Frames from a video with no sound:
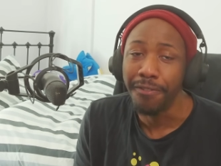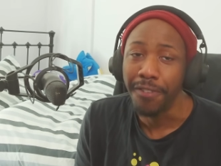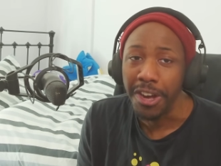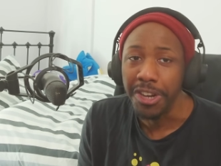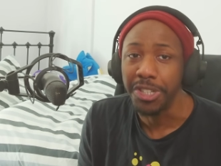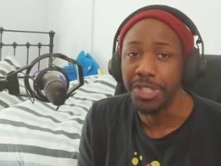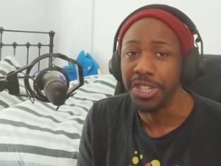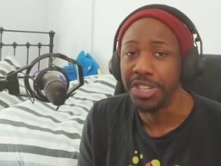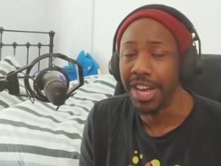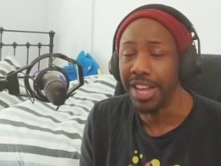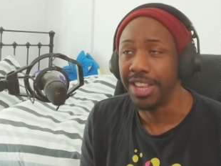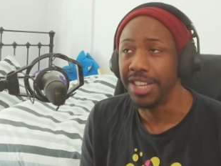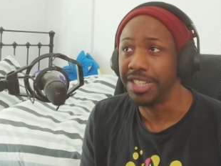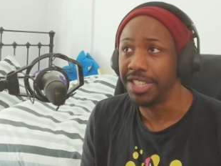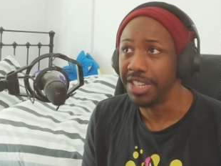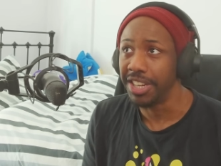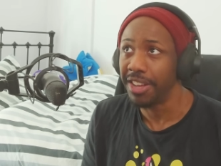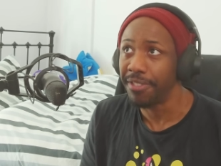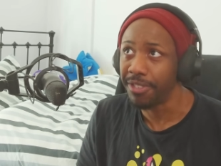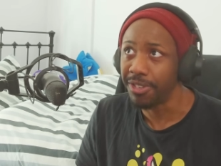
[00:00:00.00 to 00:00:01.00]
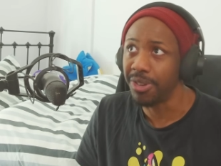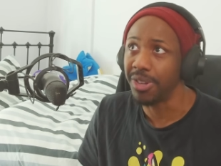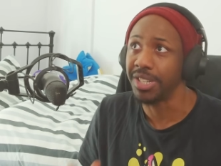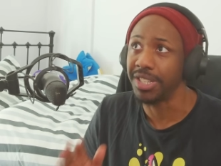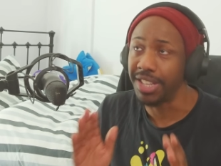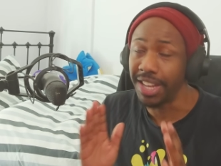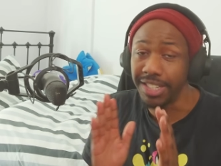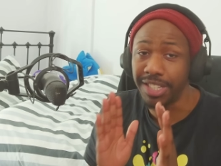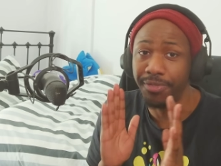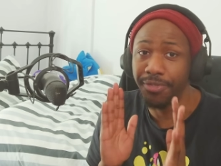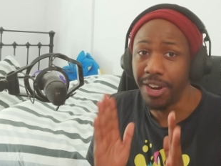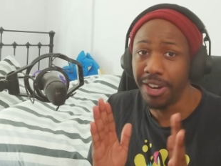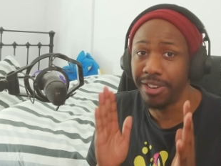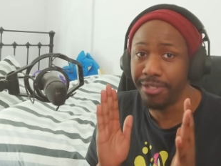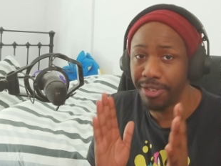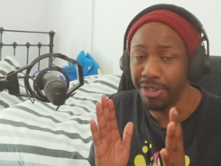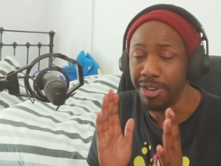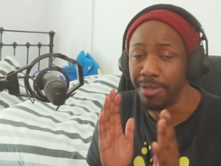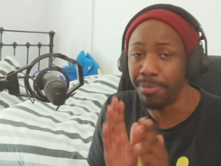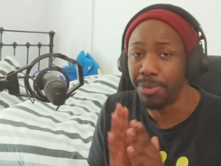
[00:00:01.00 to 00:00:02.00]
functionality. Of course, that's very,
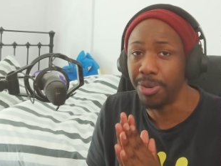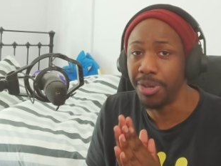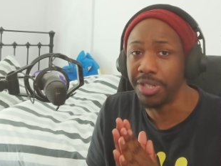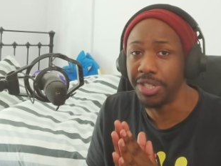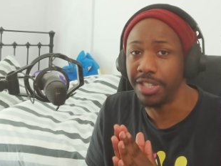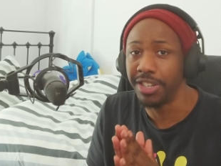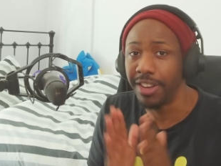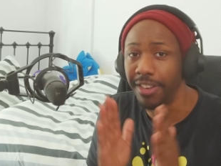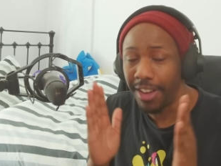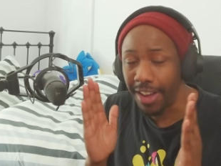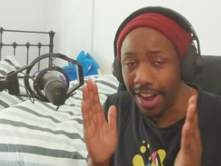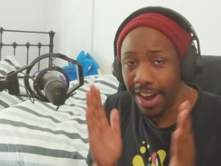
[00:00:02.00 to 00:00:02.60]
very important.